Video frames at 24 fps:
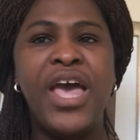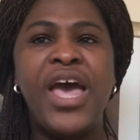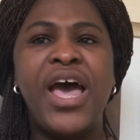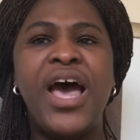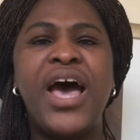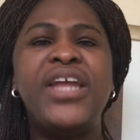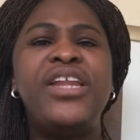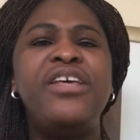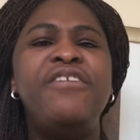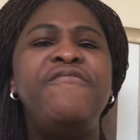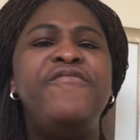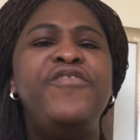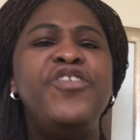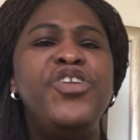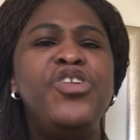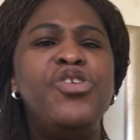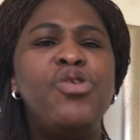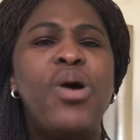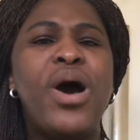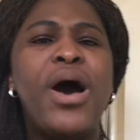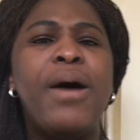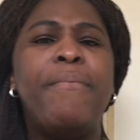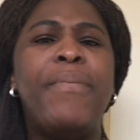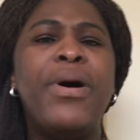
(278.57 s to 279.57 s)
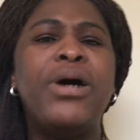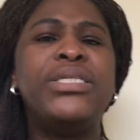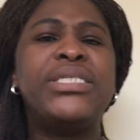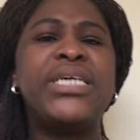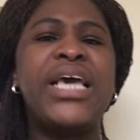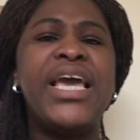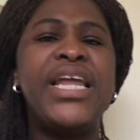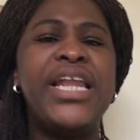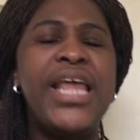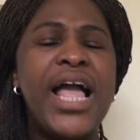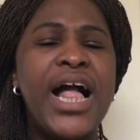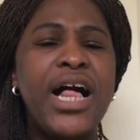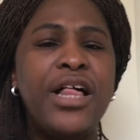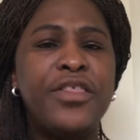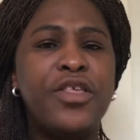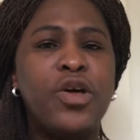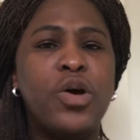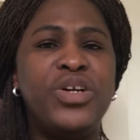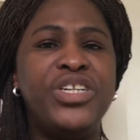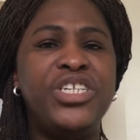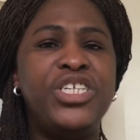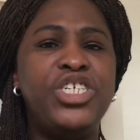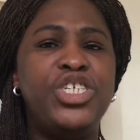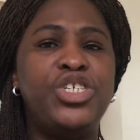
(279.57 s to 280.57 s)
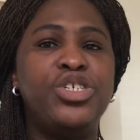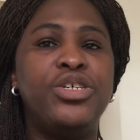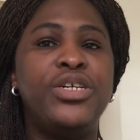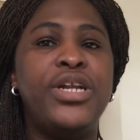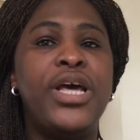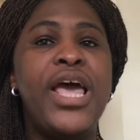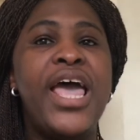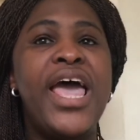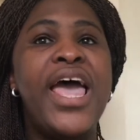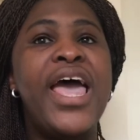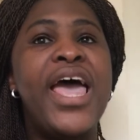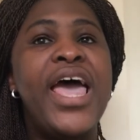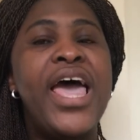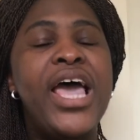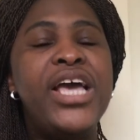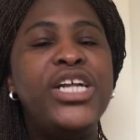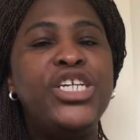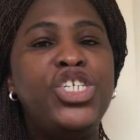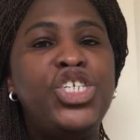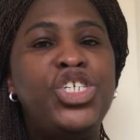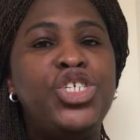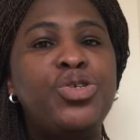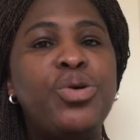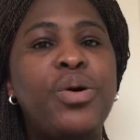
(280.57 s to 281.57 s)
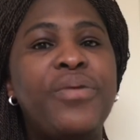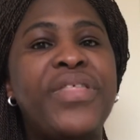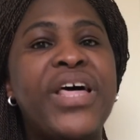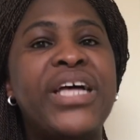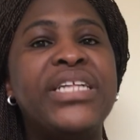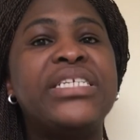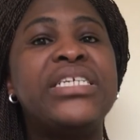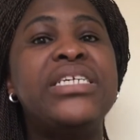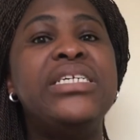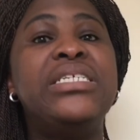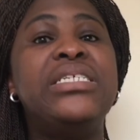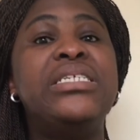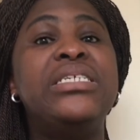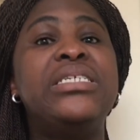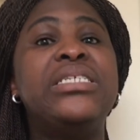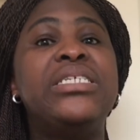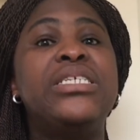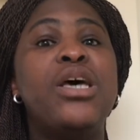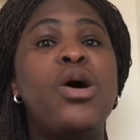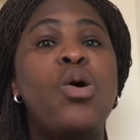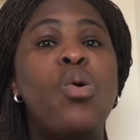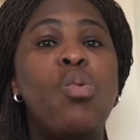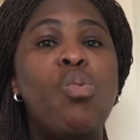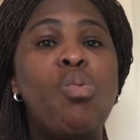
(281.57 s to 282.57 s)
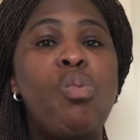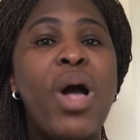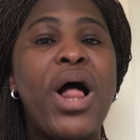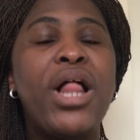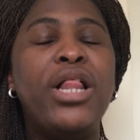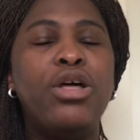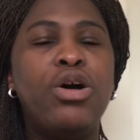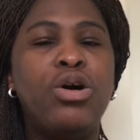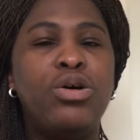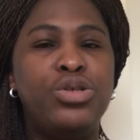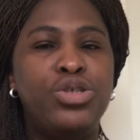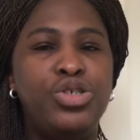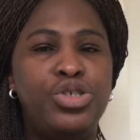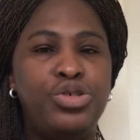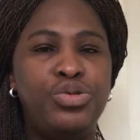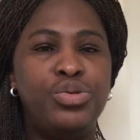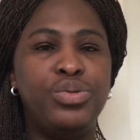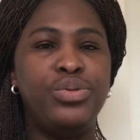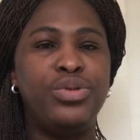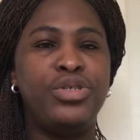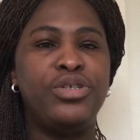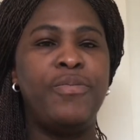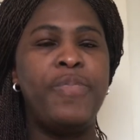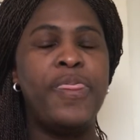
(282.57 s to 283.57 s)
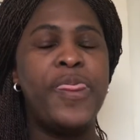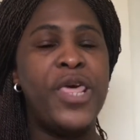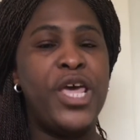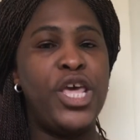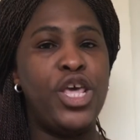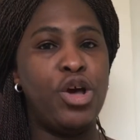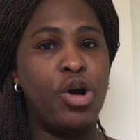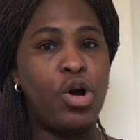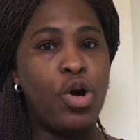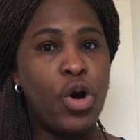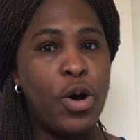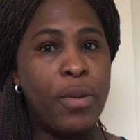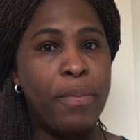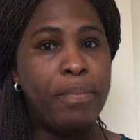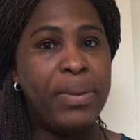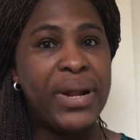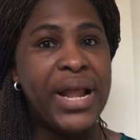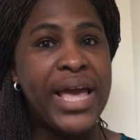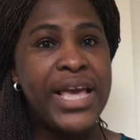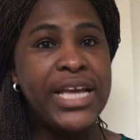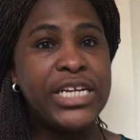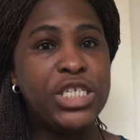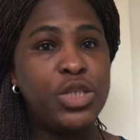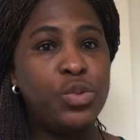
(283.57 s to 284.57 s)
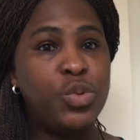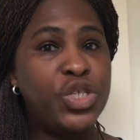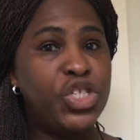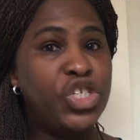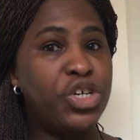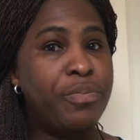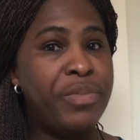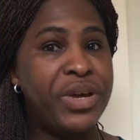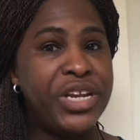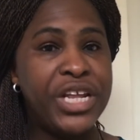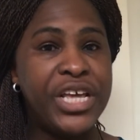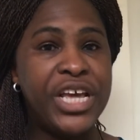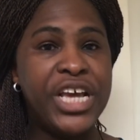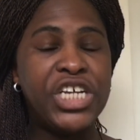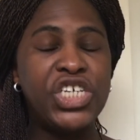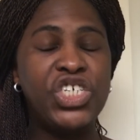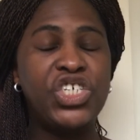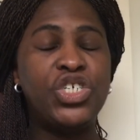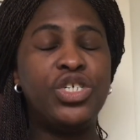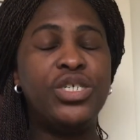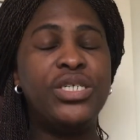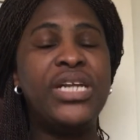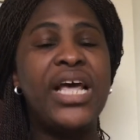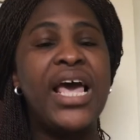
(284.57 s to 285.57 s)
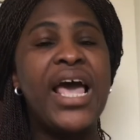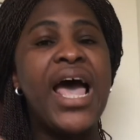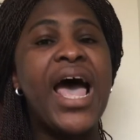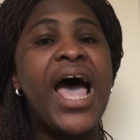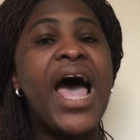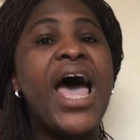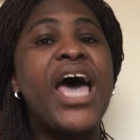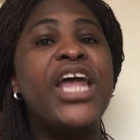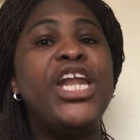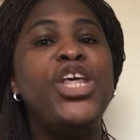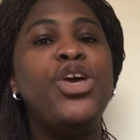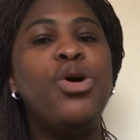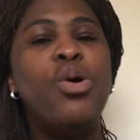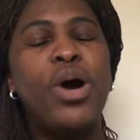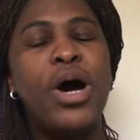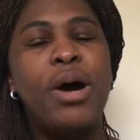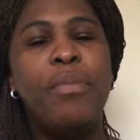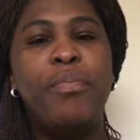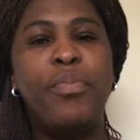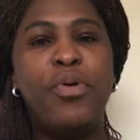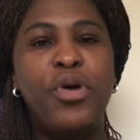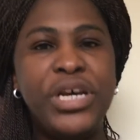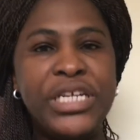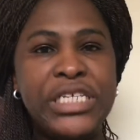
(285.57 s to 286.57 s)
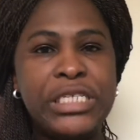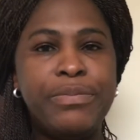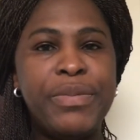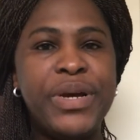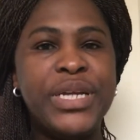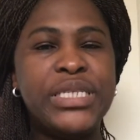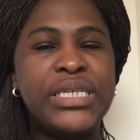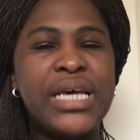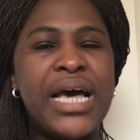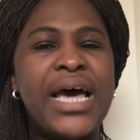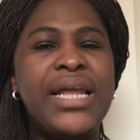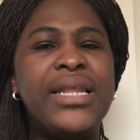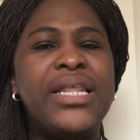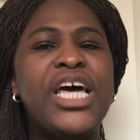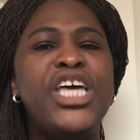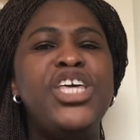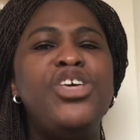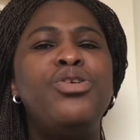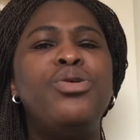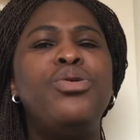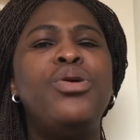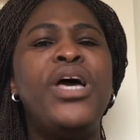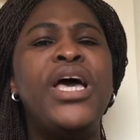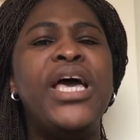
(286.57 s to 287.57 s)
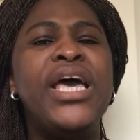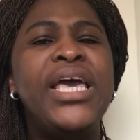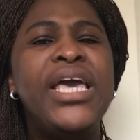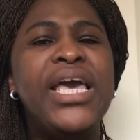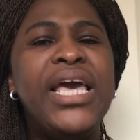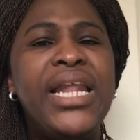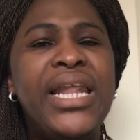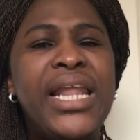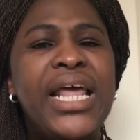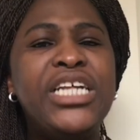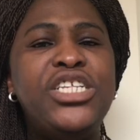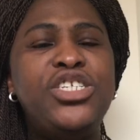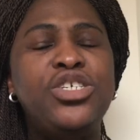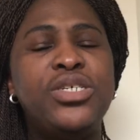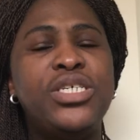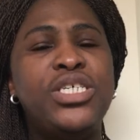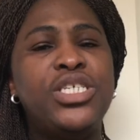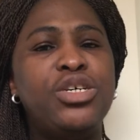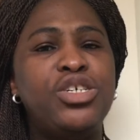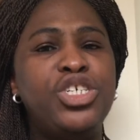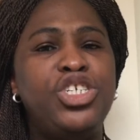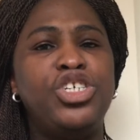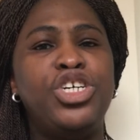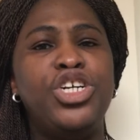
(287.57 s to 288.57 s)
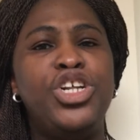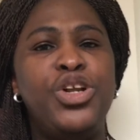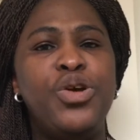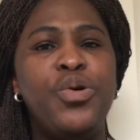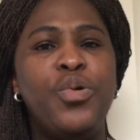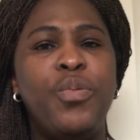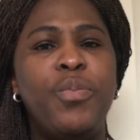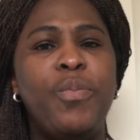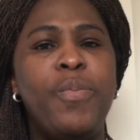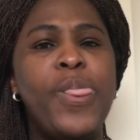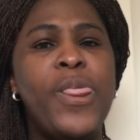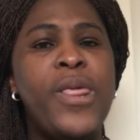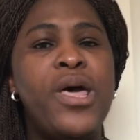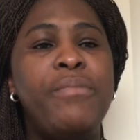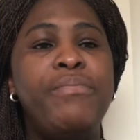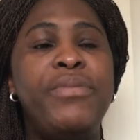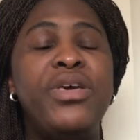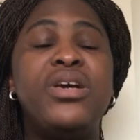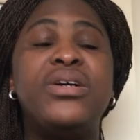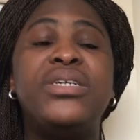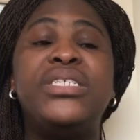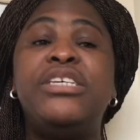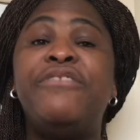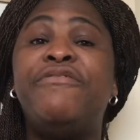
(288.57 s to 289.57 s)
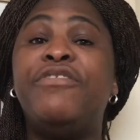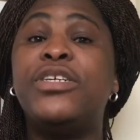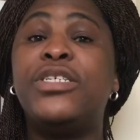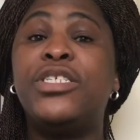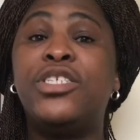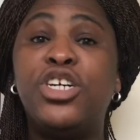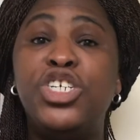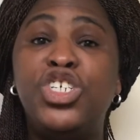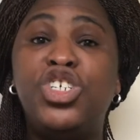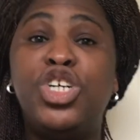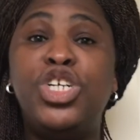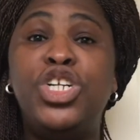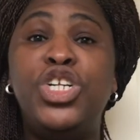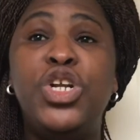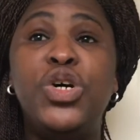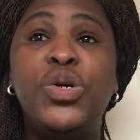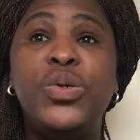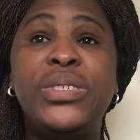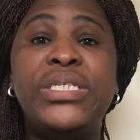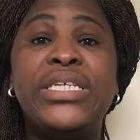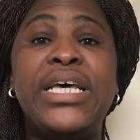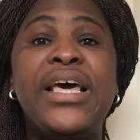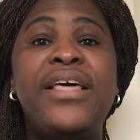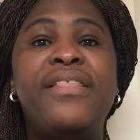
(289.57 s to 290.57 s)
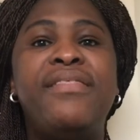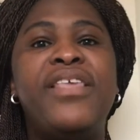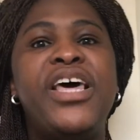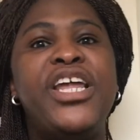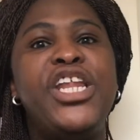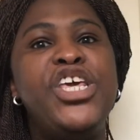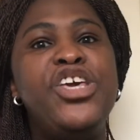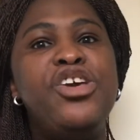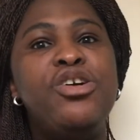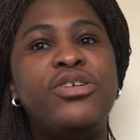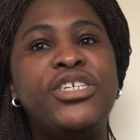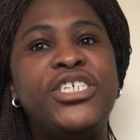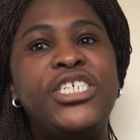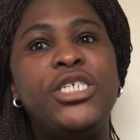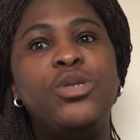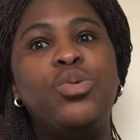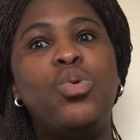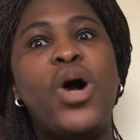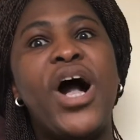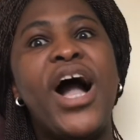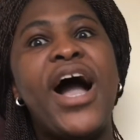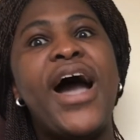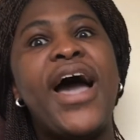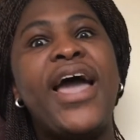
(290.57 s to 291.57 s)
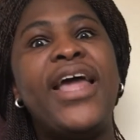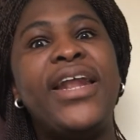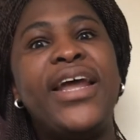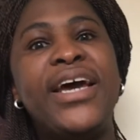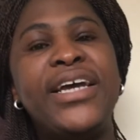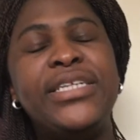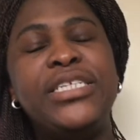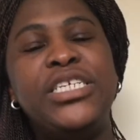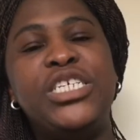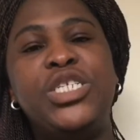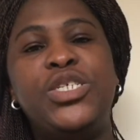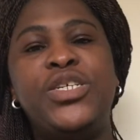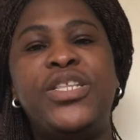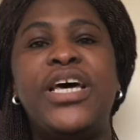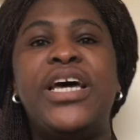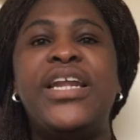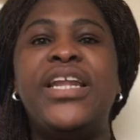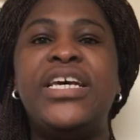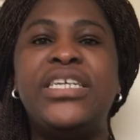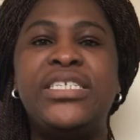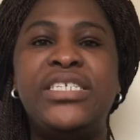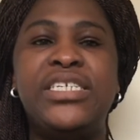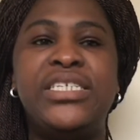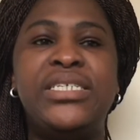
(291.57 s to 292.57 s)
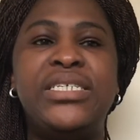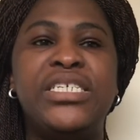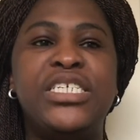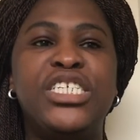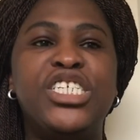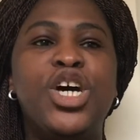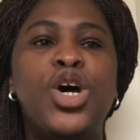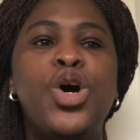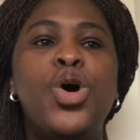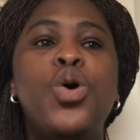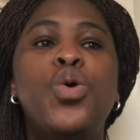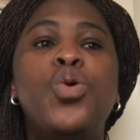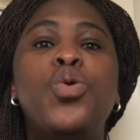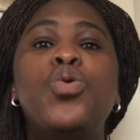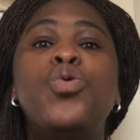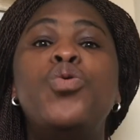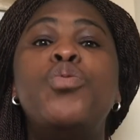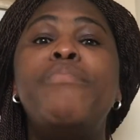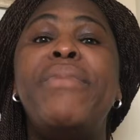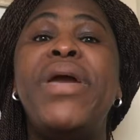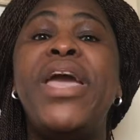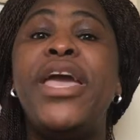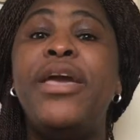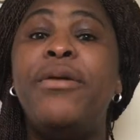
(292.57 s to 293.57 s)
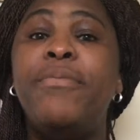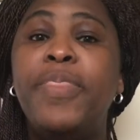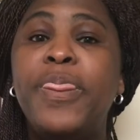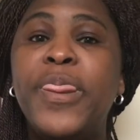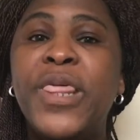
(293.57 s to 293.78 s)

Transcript: And if you know about any health condition, ensure that it is well controlled. You're compliant with your medication and your appointment, and that you let your surgeon know. Because if your surgeon knows, then he or she will highlight it to the anesthetist, who may